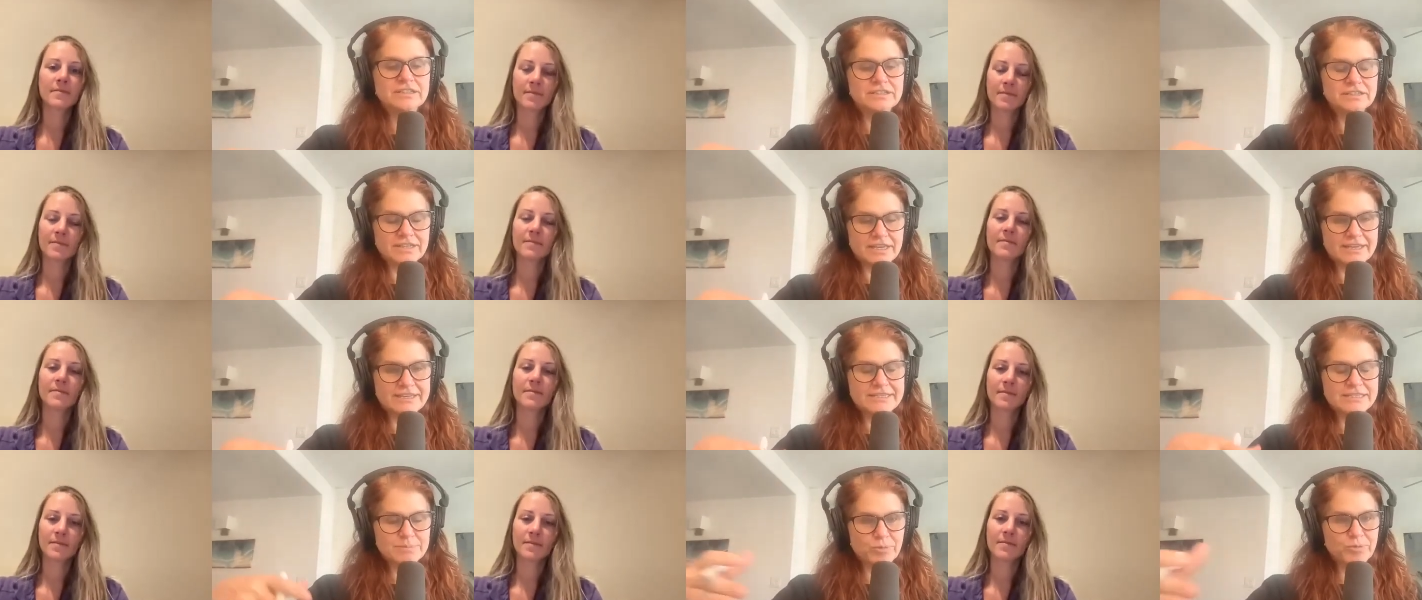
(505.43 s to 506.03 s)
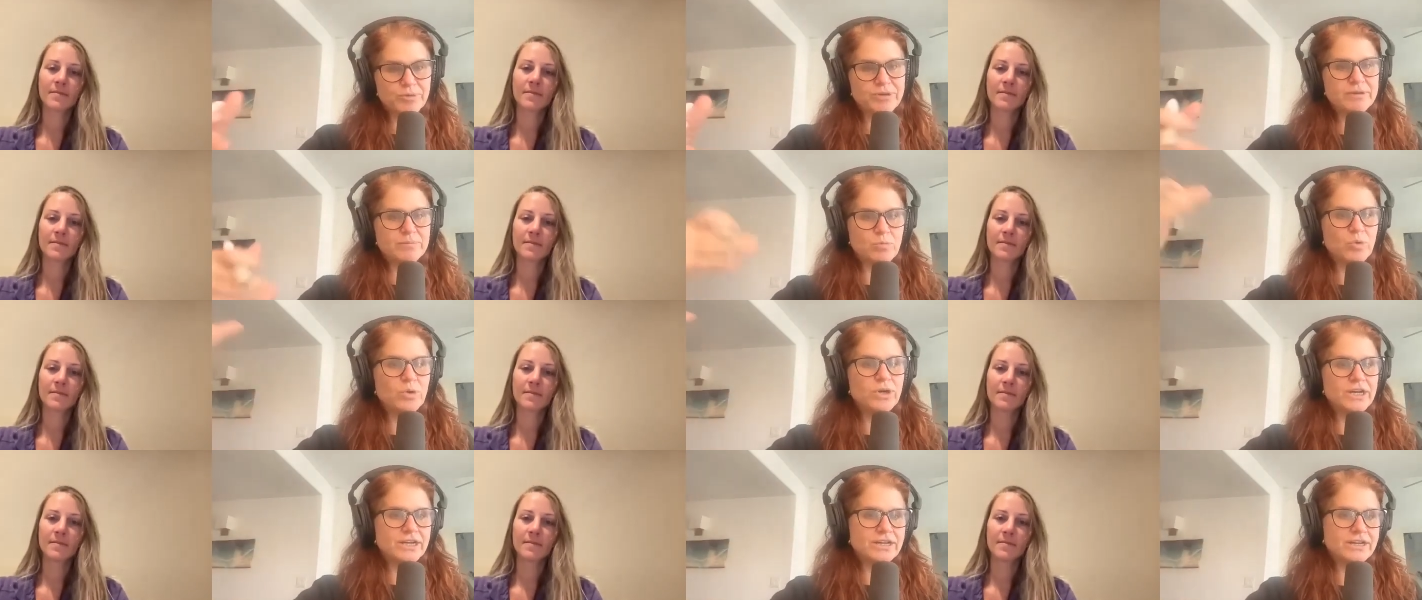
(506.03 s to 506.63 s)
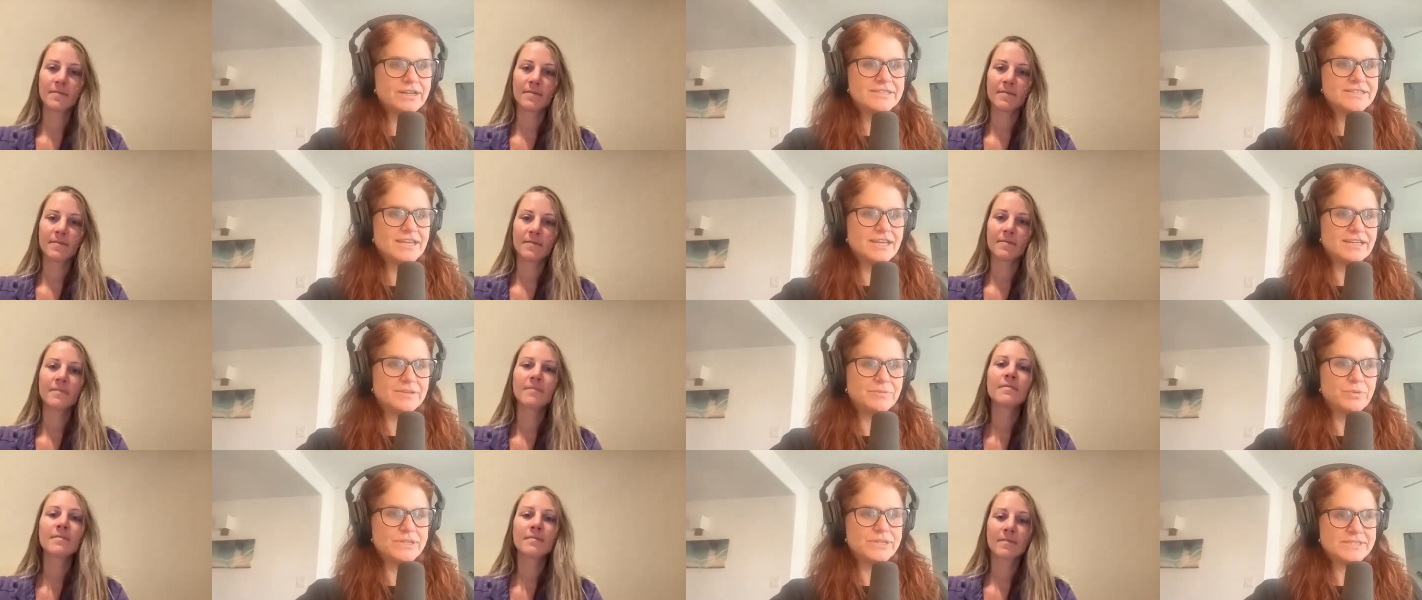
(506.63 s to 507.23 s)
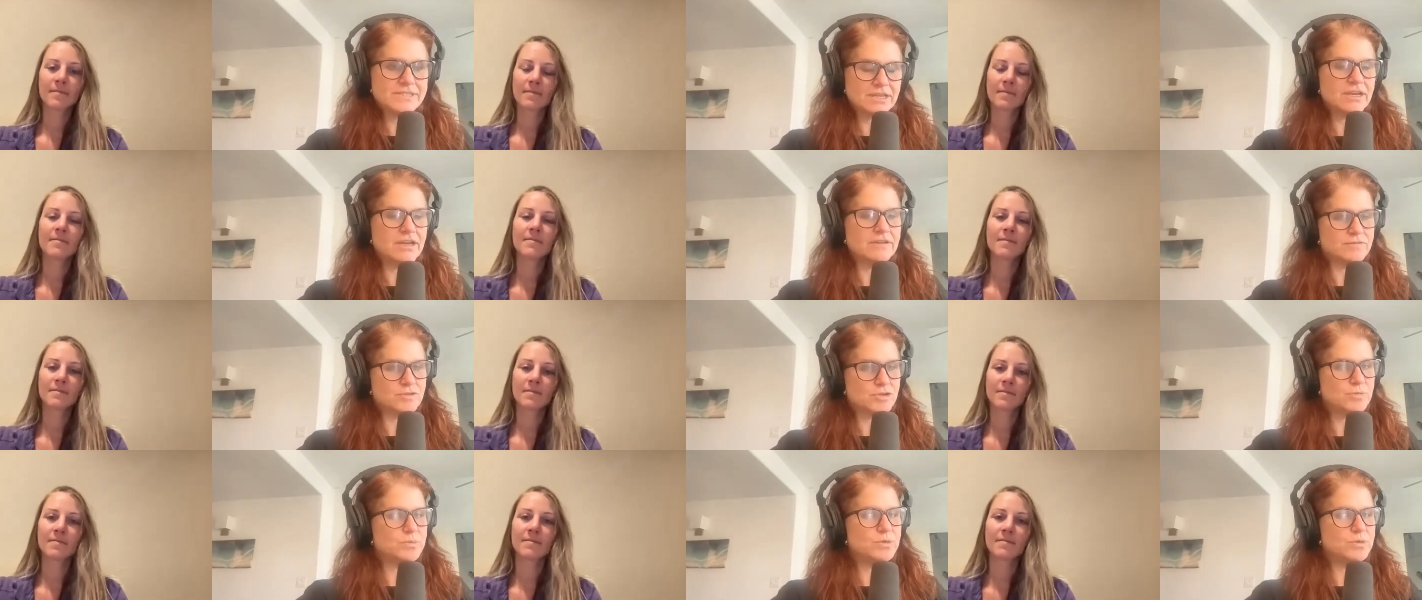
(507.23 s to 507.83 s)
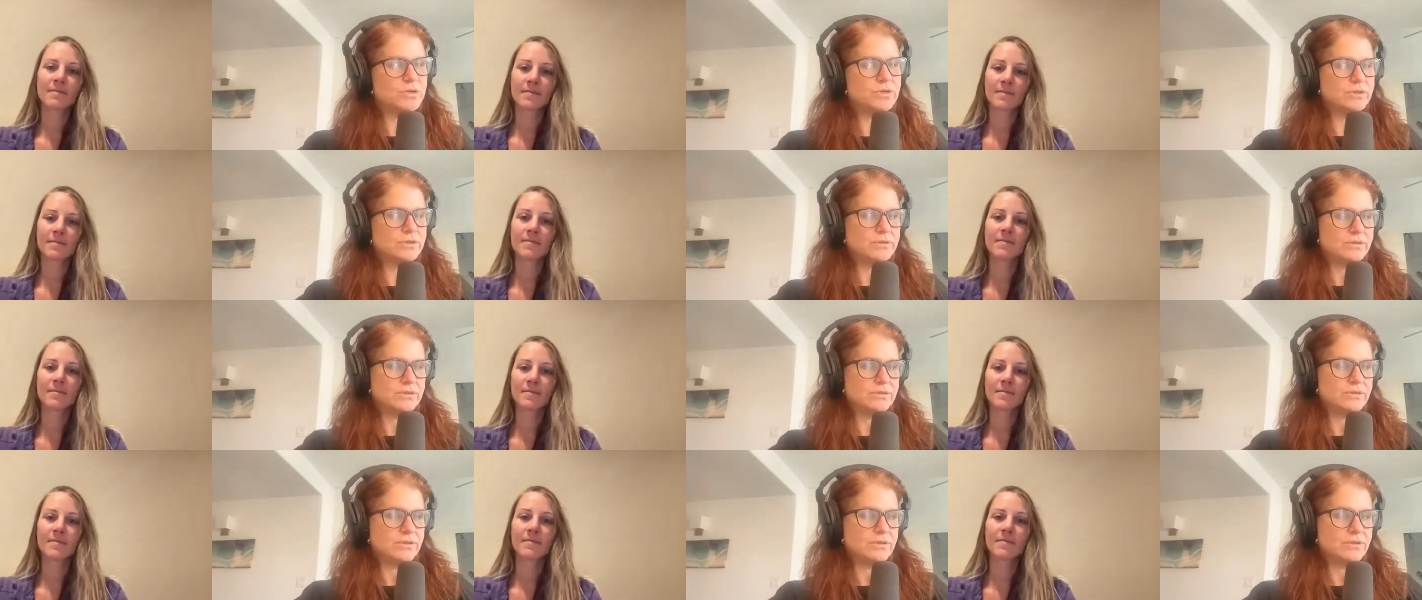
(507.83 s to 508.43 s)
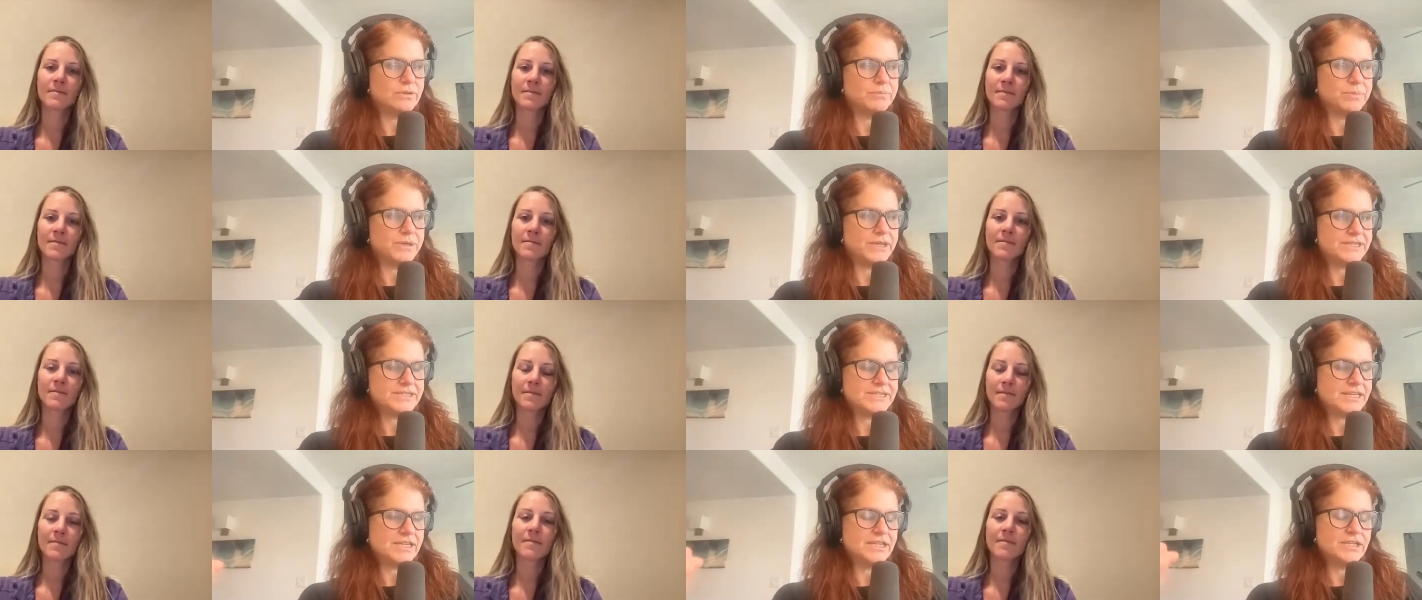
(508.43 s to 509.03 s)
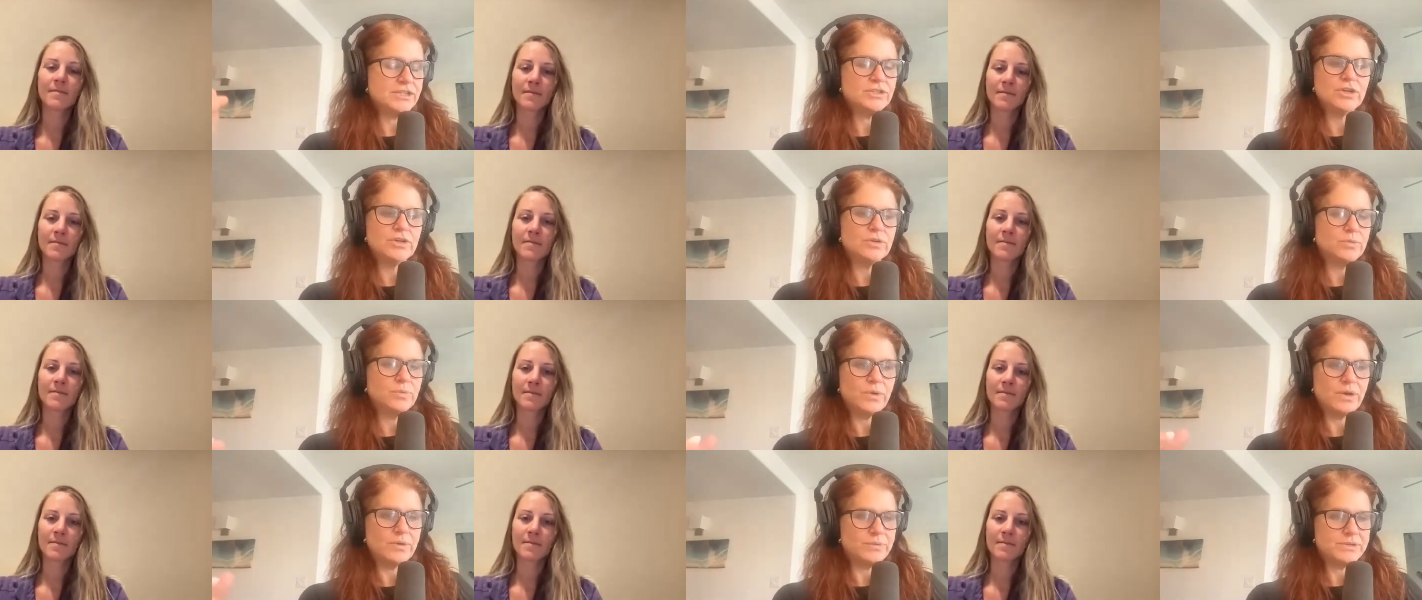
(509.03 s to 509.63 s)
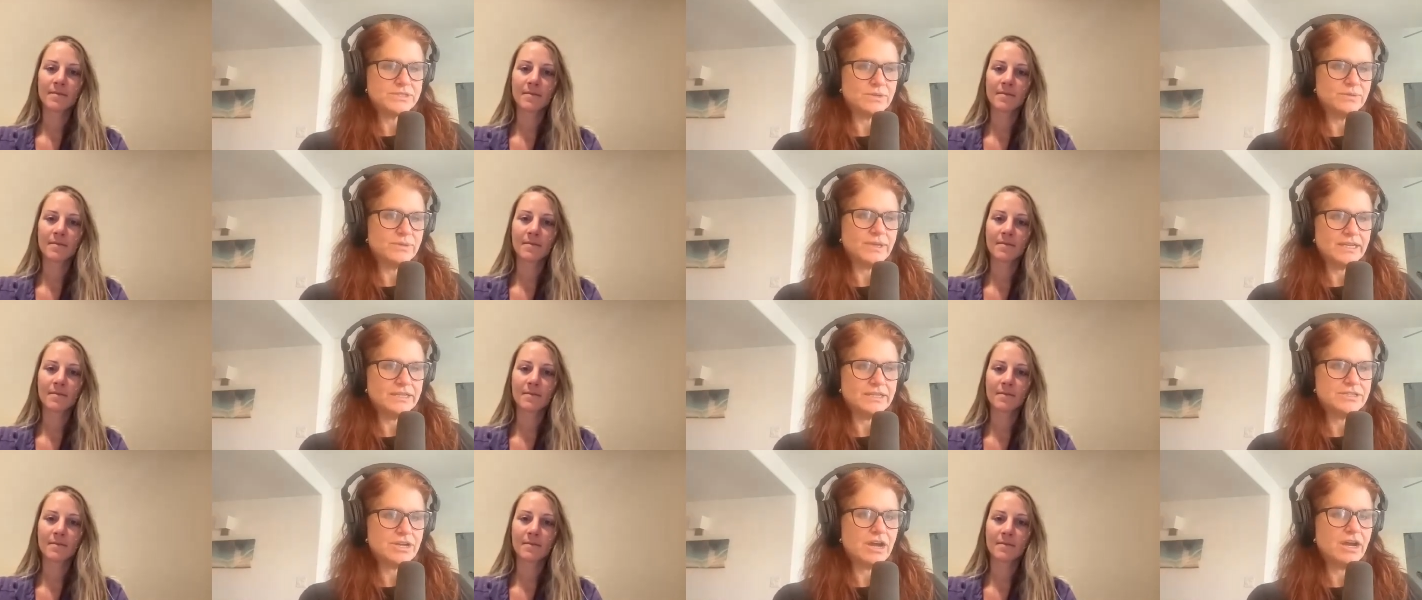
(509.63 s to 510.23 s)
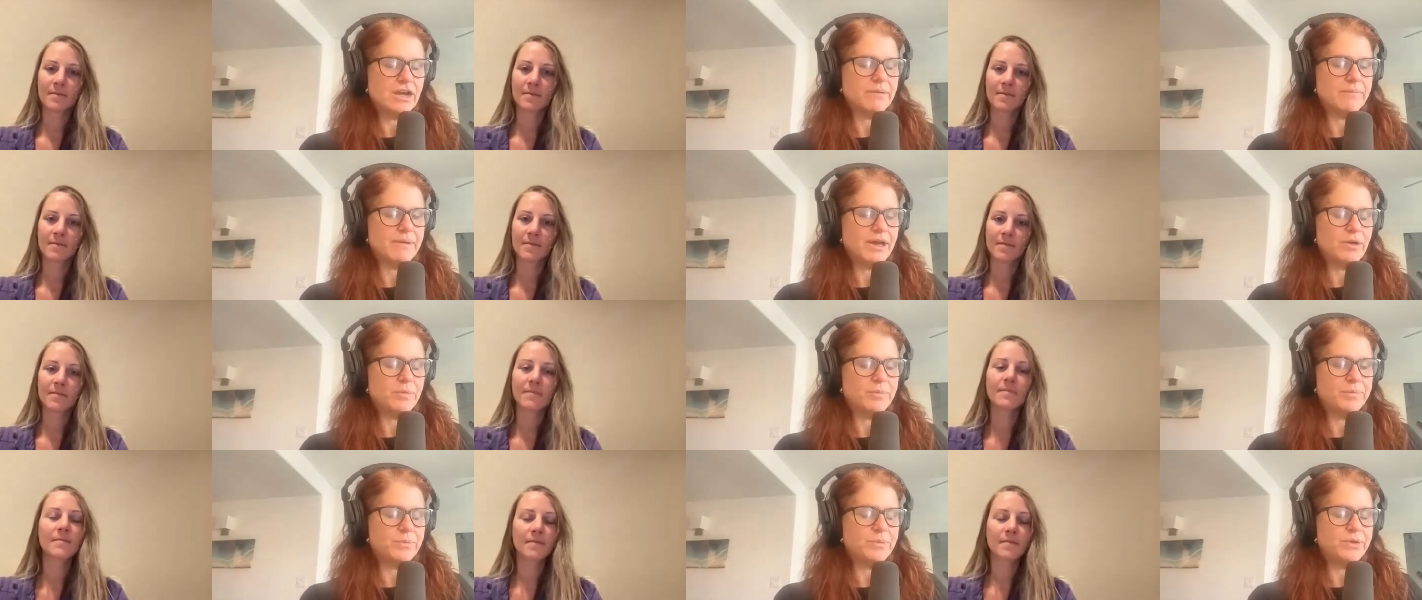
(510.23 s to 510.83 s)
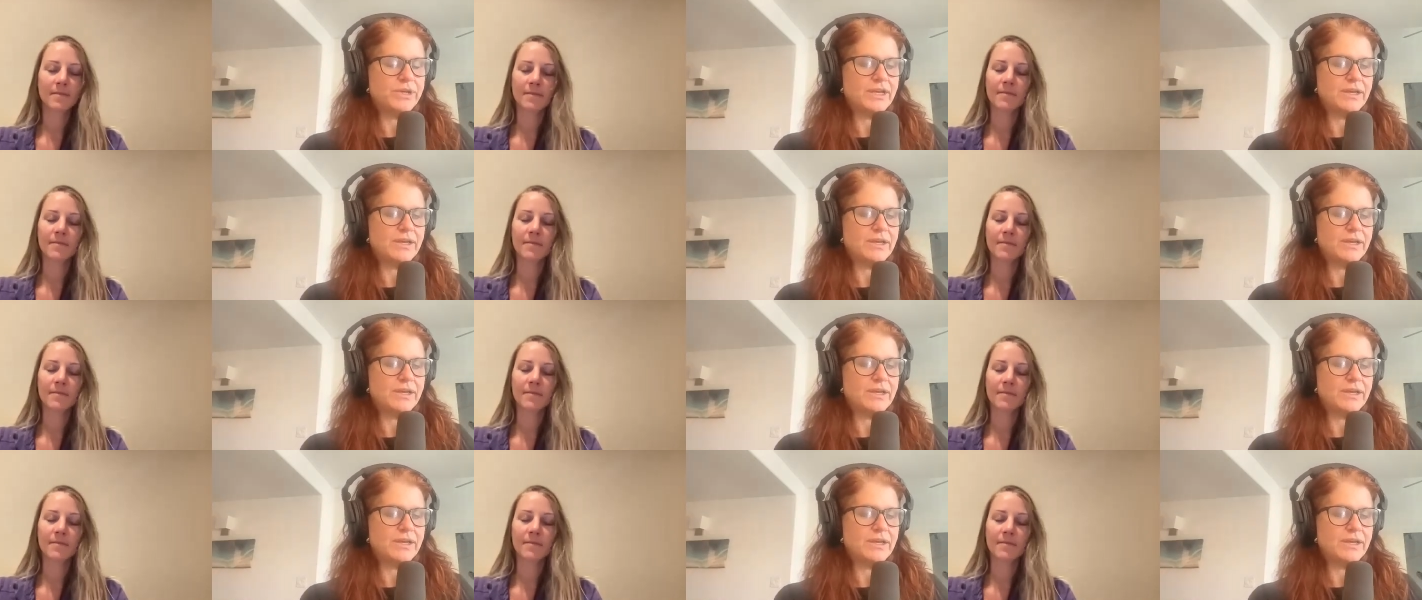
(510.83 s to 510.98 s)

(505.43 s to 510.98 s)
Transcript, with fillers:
Speaker 1: exploring more because I was uncomfortable because I didn't know what was okay to talk about. But what I